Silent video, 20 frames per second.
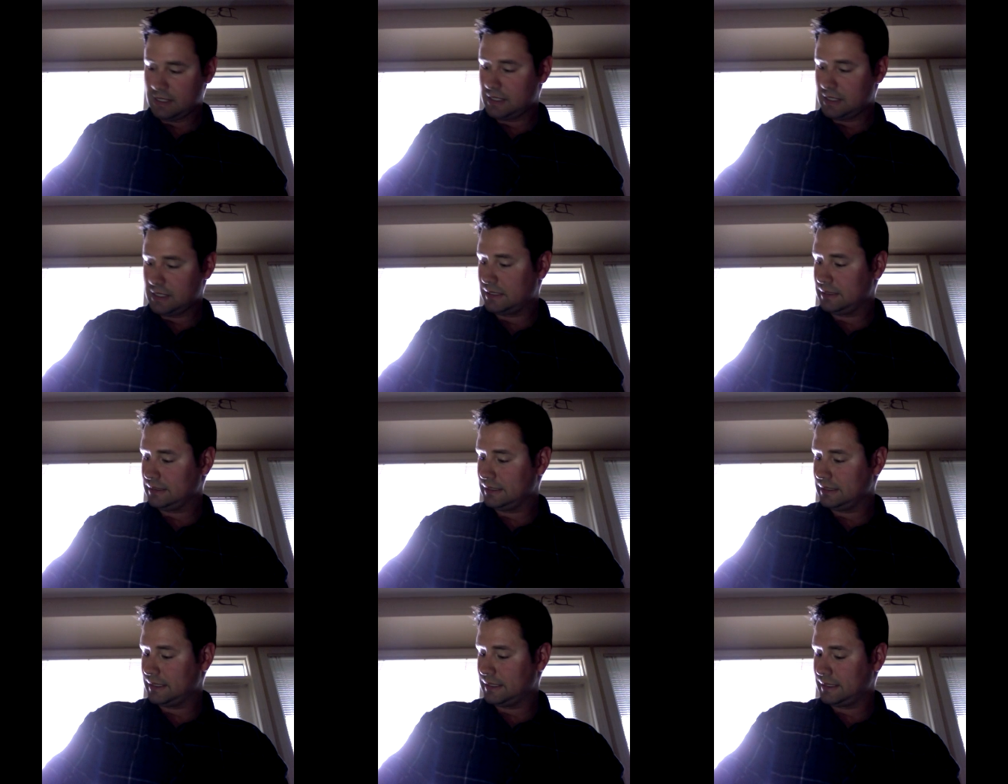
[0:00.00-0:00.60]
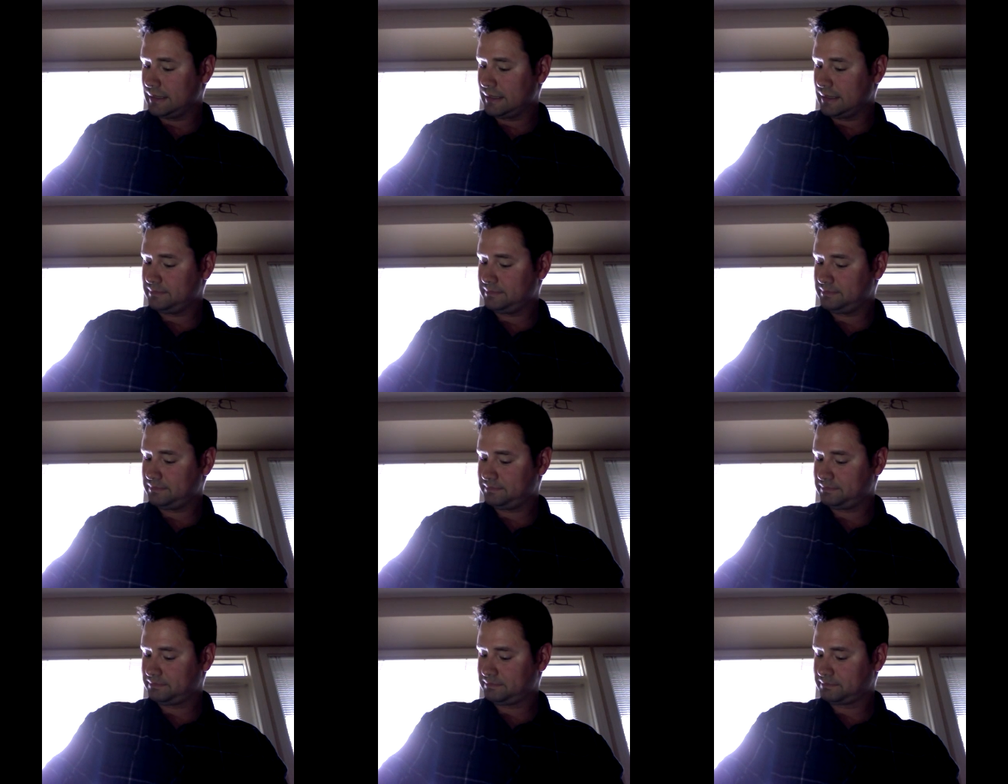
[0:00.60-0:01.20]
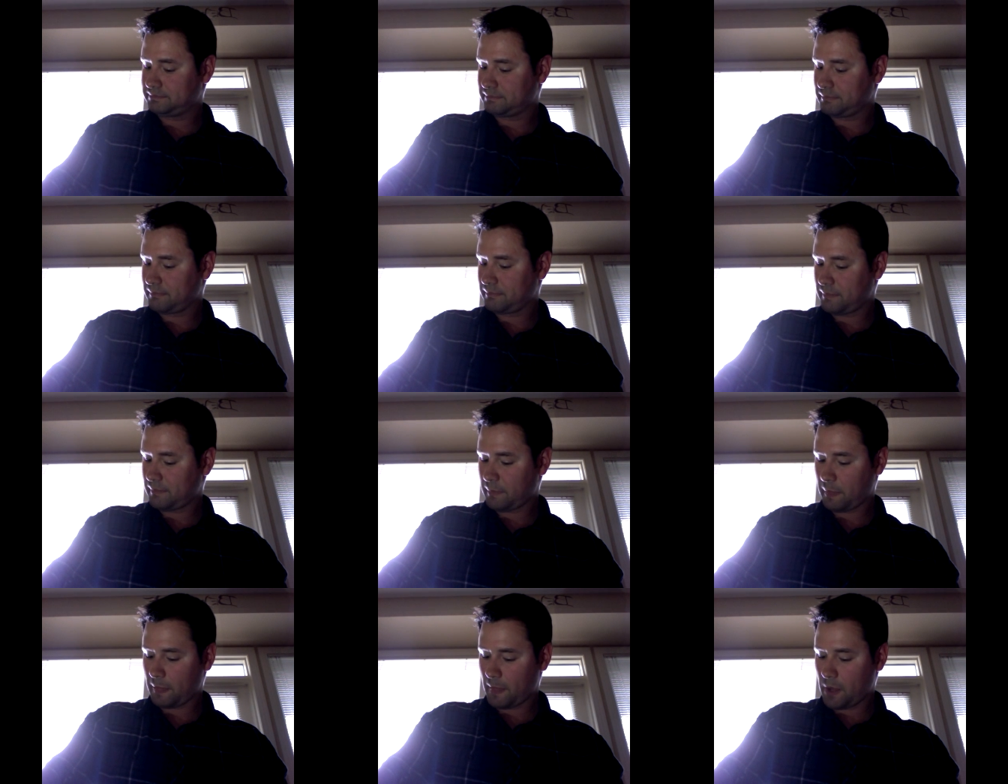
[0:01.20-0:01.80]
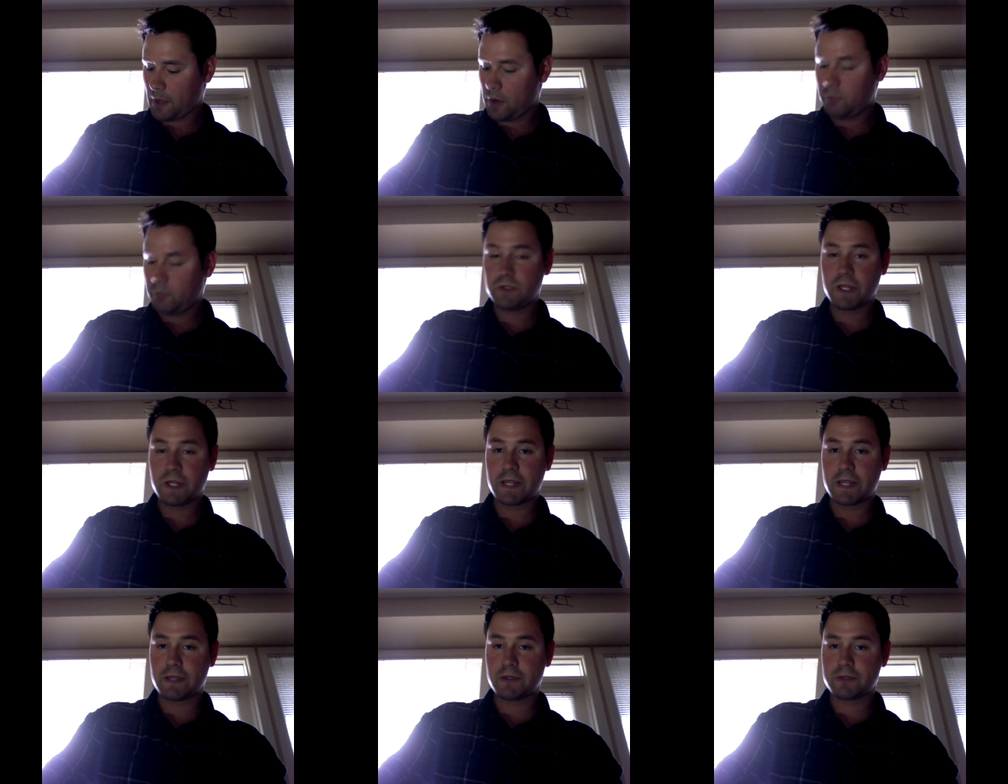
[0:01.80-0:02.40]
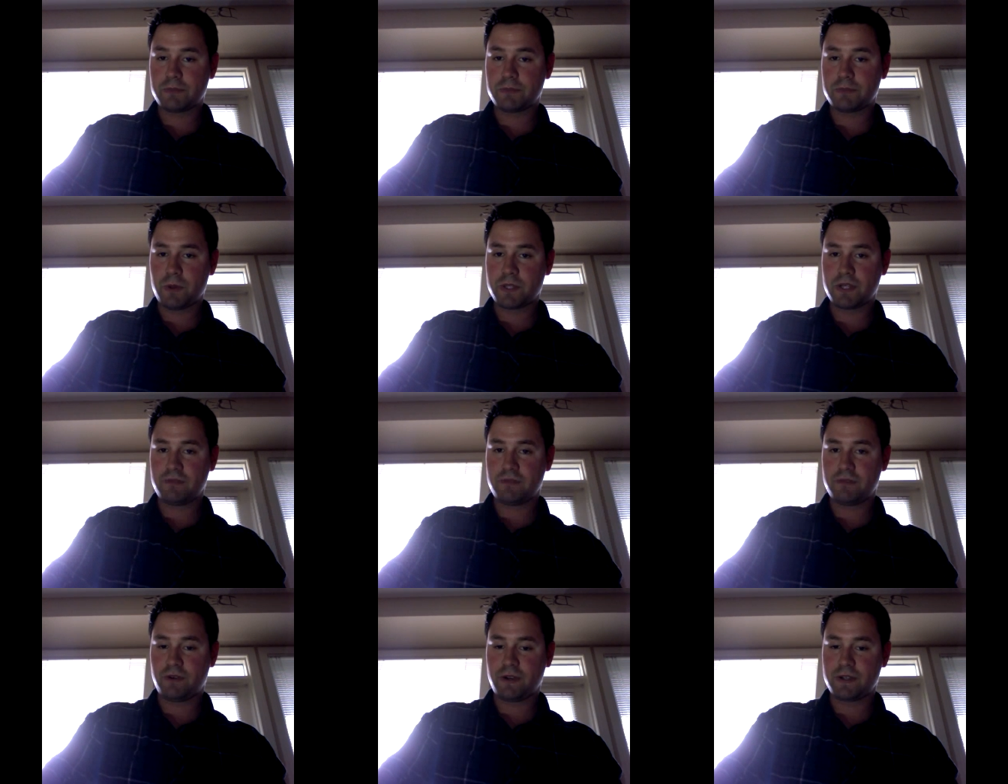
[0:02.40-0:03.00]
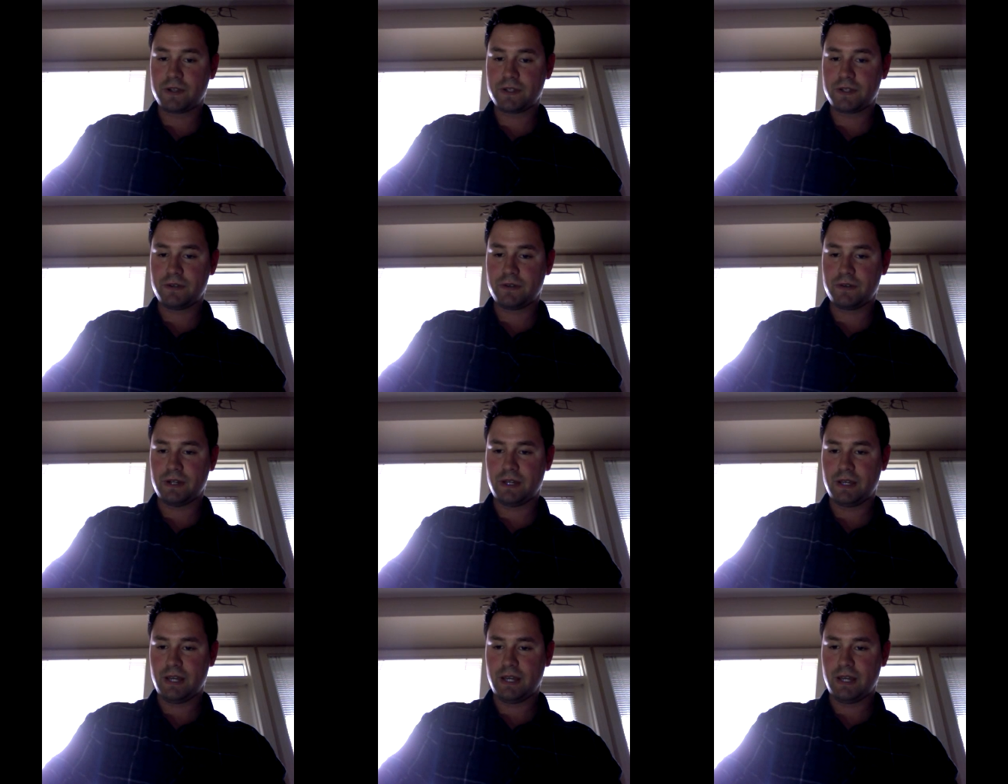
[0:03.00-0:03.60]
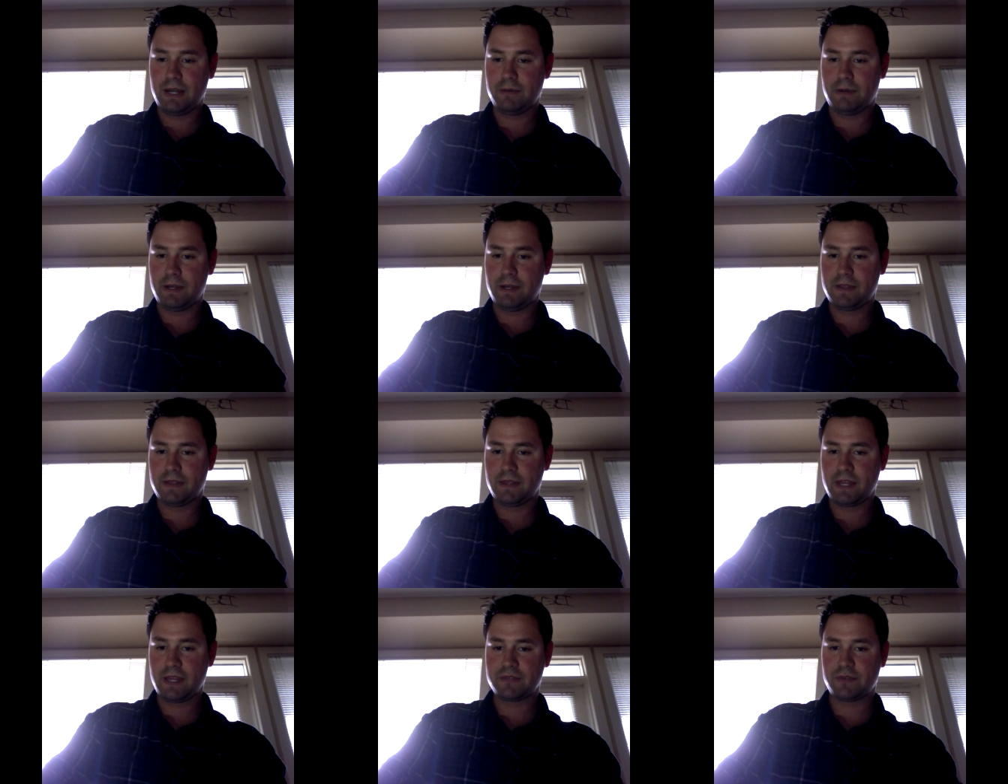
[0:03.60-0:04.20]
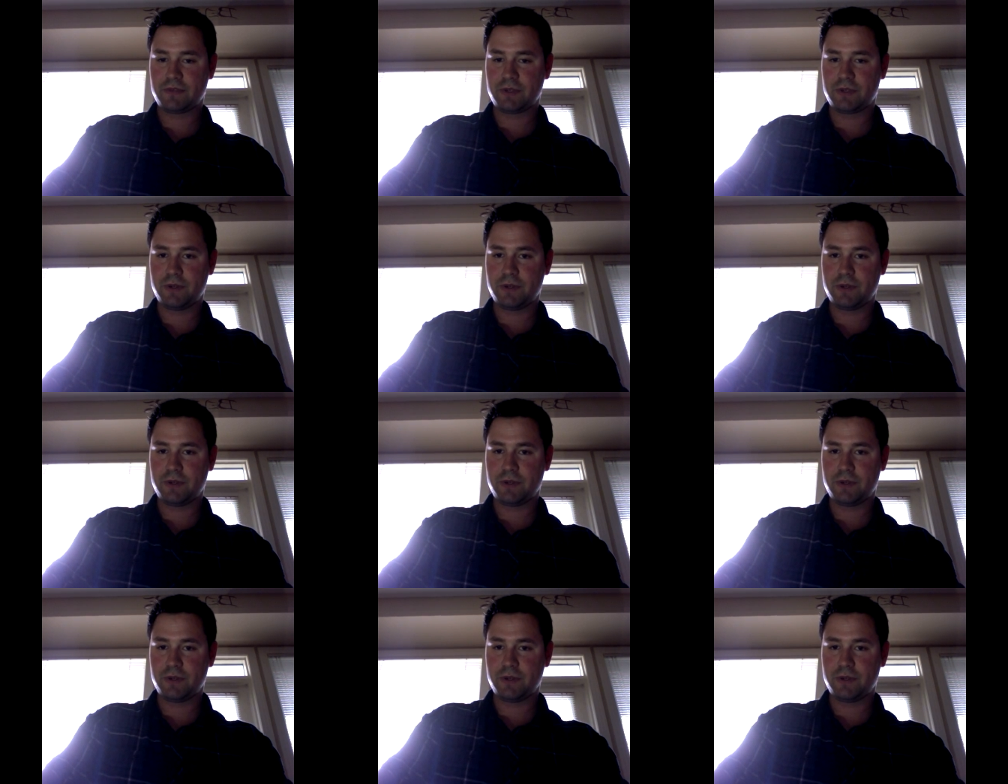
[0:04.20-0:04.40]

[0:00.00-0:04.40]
I'll hopefully get those posted for you soon. Anyway, thanks for